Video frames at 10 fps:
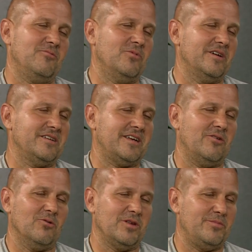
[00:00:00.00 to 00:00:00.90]
What
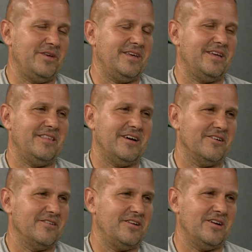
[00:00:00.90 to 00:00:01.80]
can only be in
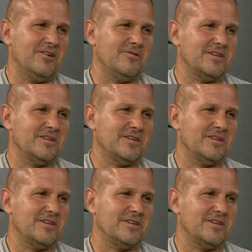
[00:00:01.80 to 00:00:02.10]
there, you know?